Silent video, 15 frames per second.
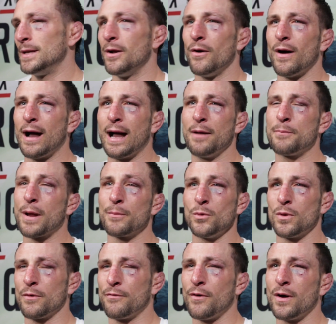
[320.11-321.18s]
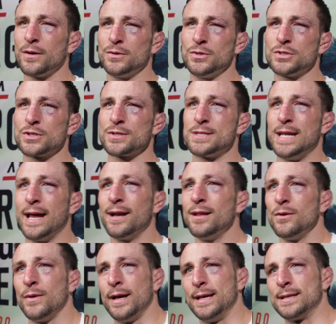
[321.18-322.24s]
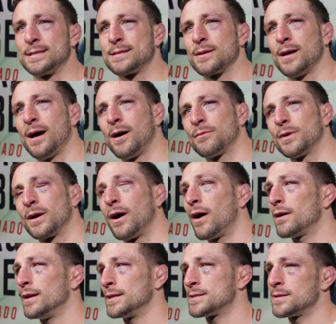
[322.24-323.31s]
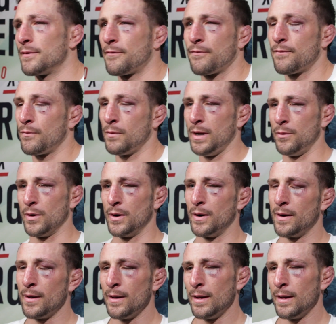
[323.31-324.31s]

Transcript: I probably would have fought in New Jersey anyways, regardless if we were